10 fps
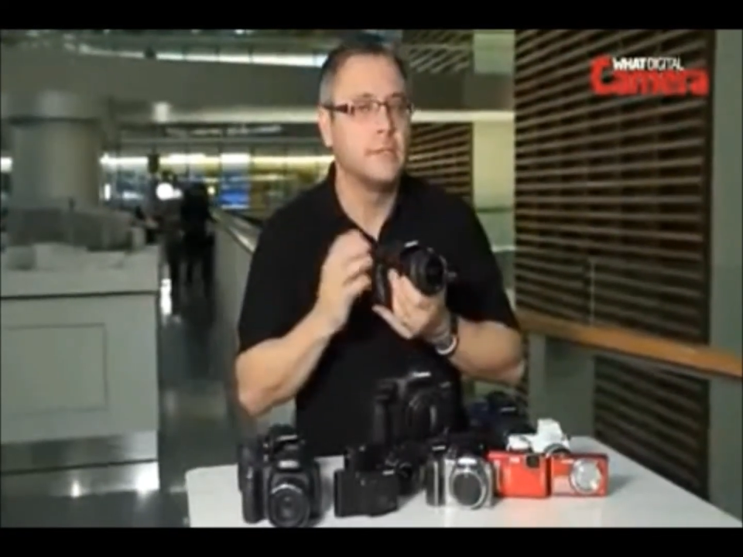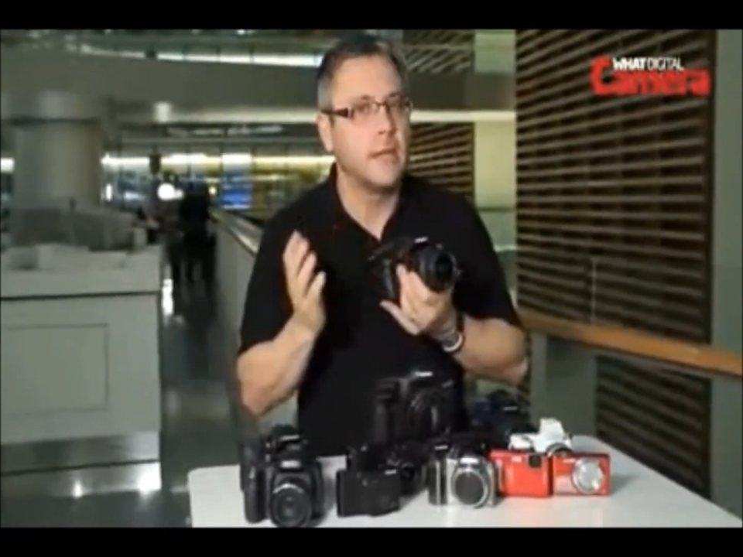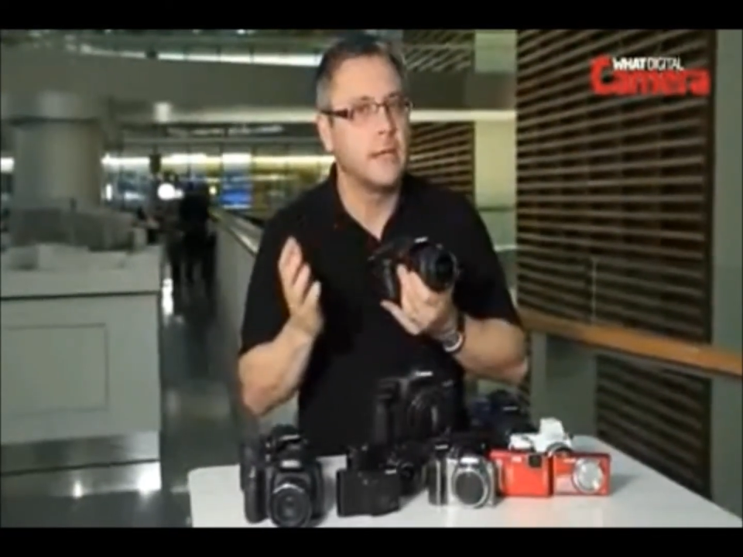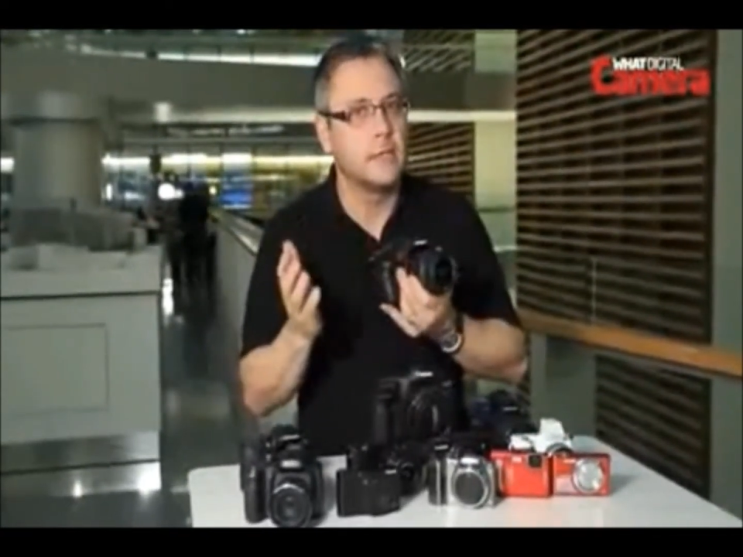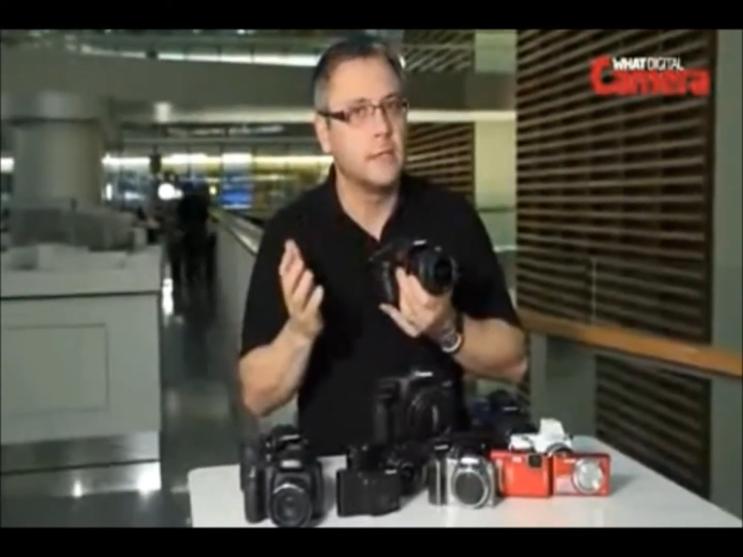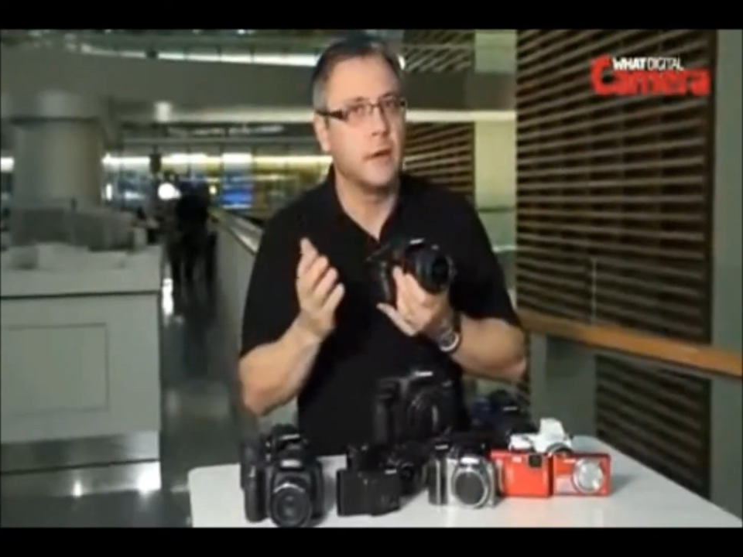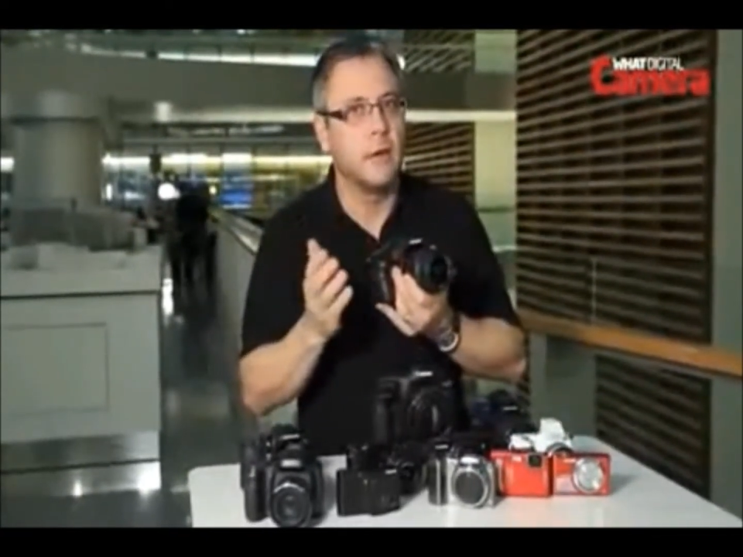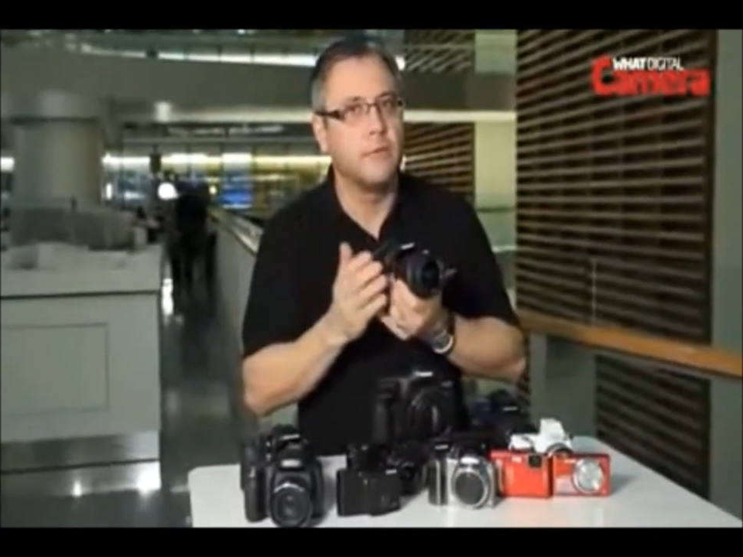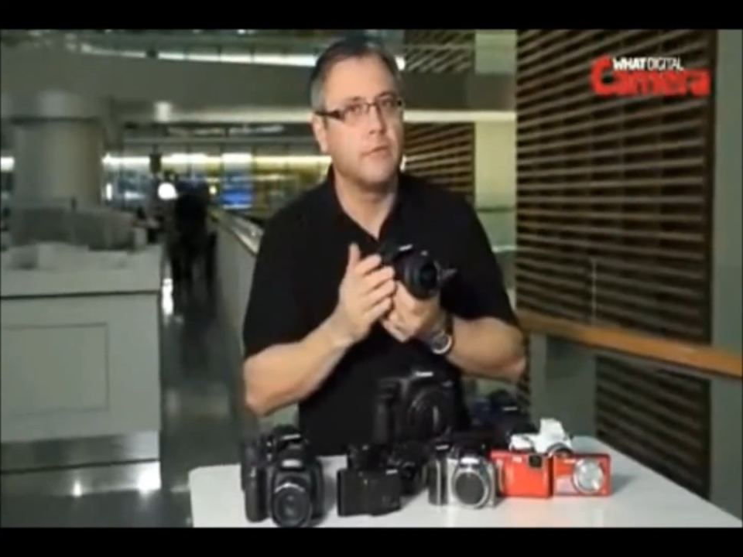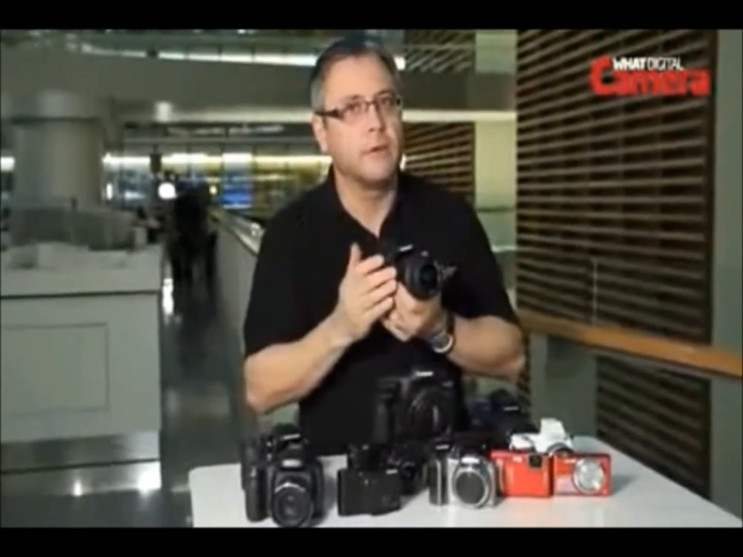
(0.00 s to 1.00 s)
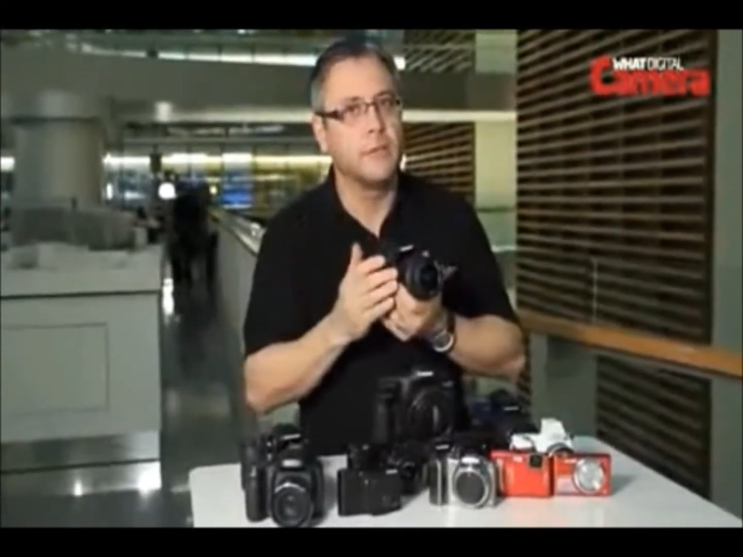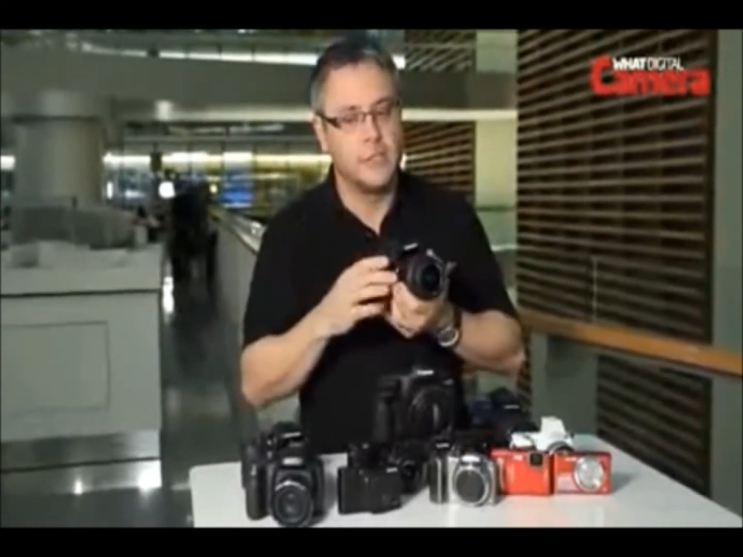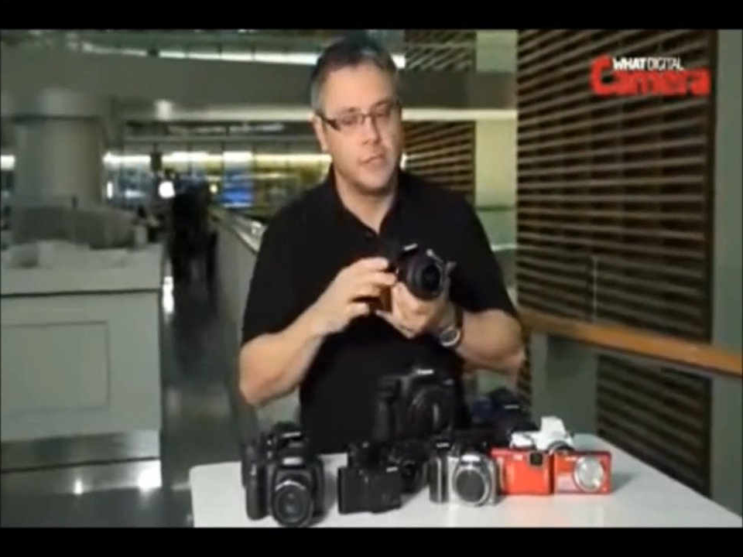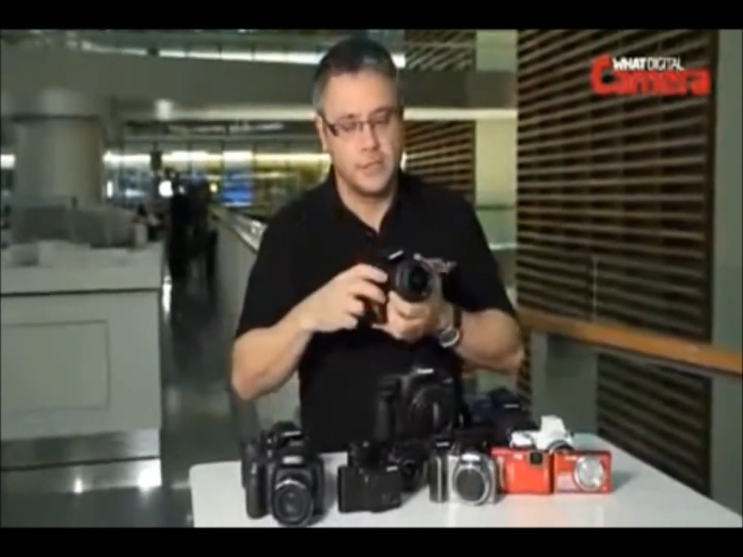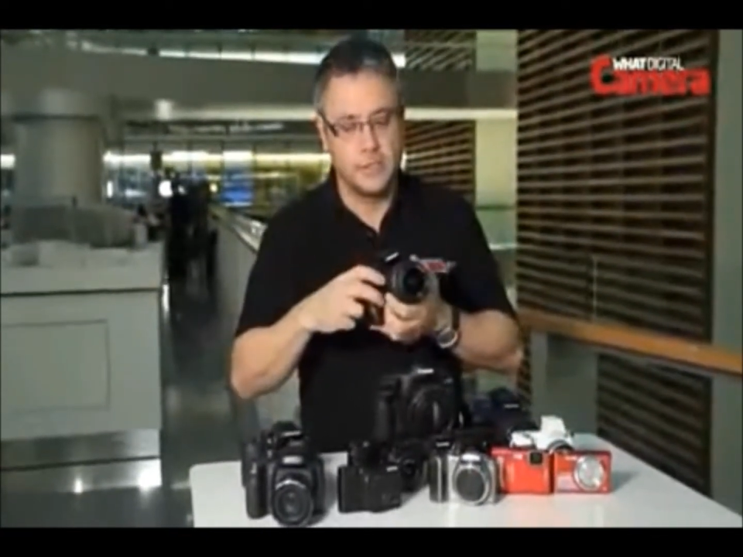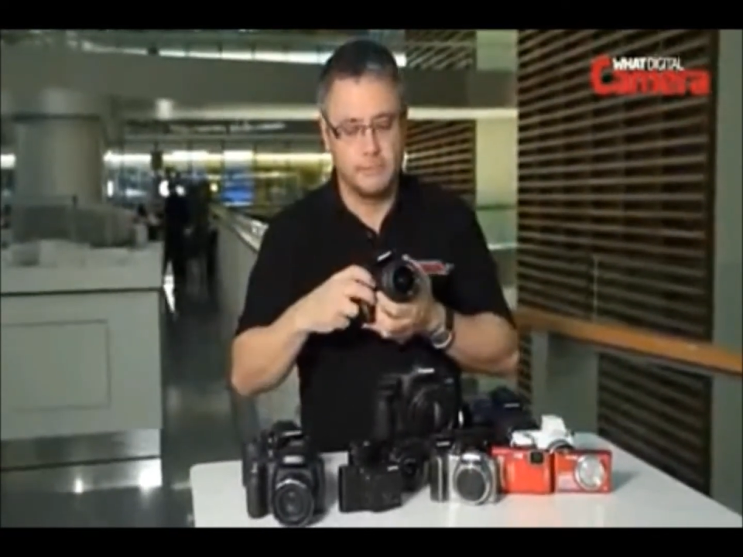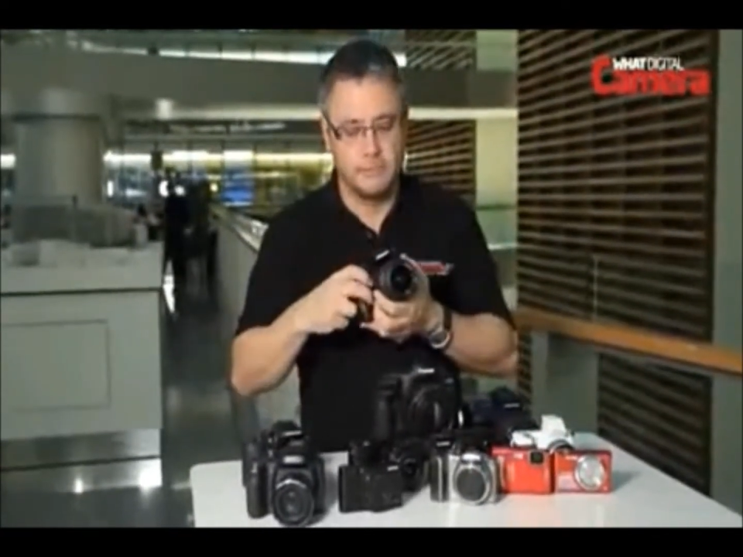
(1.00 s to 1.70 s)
So that's the advantages.